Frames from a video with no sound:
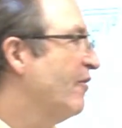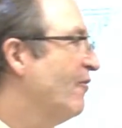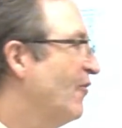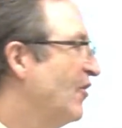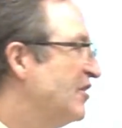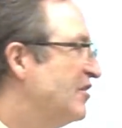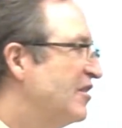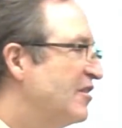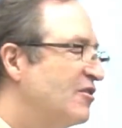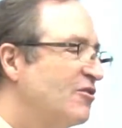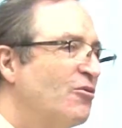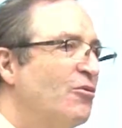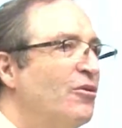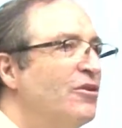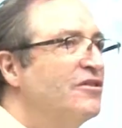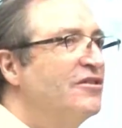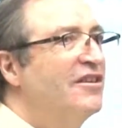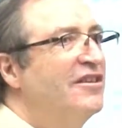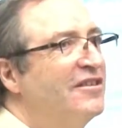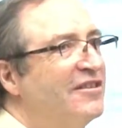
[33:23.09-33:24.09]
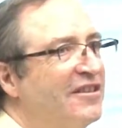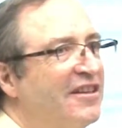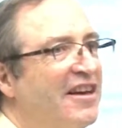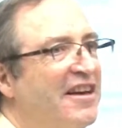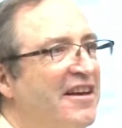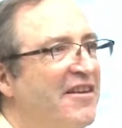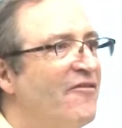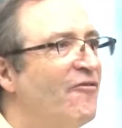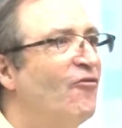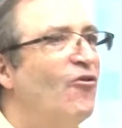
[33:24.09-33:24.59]
physics courses
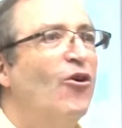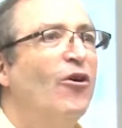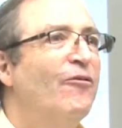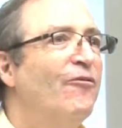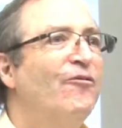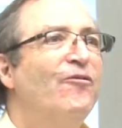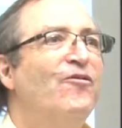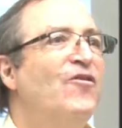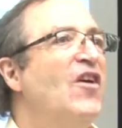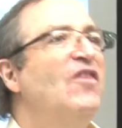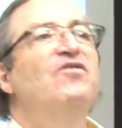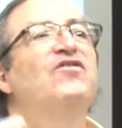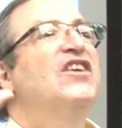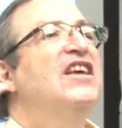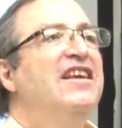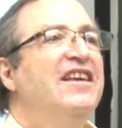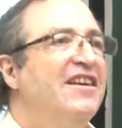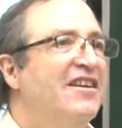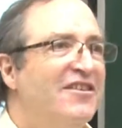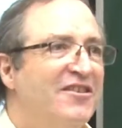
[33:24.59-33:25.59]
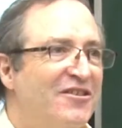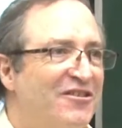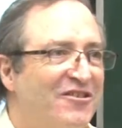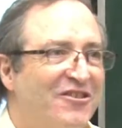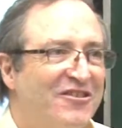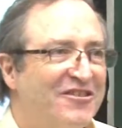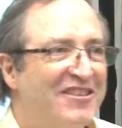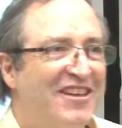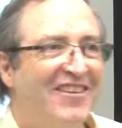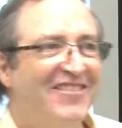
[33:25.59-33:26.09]
for 50 years
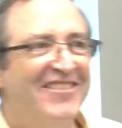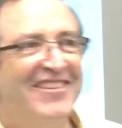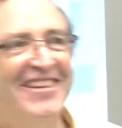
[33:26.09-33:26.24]
or so,